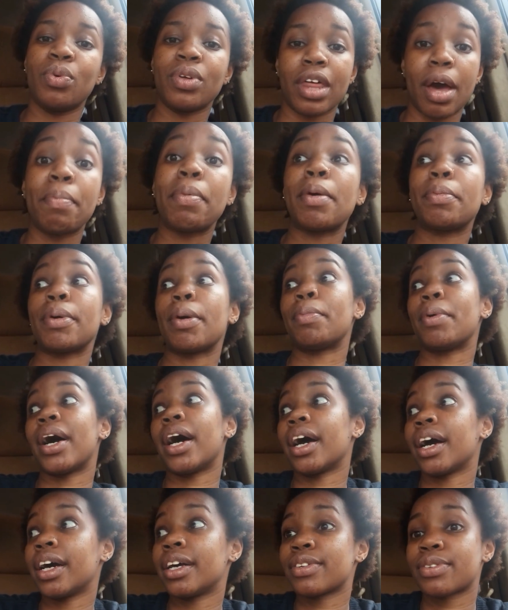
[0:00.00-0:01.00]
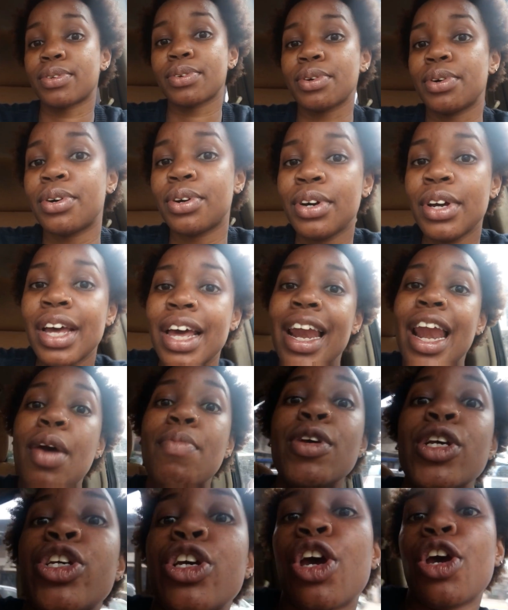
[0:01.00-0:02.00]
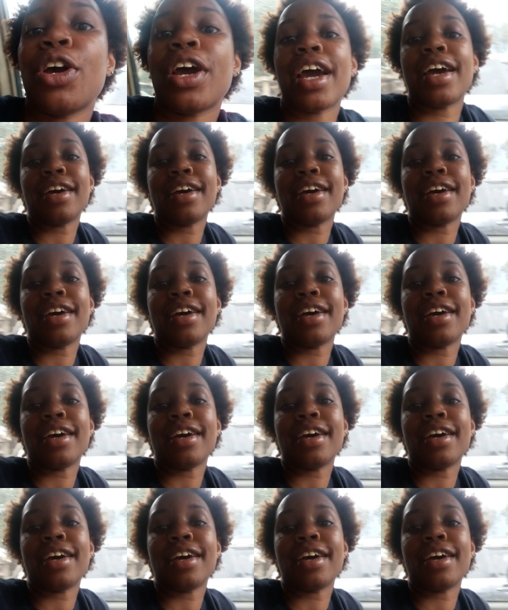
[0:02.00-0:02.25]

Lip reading: with a paper bag. So let me show you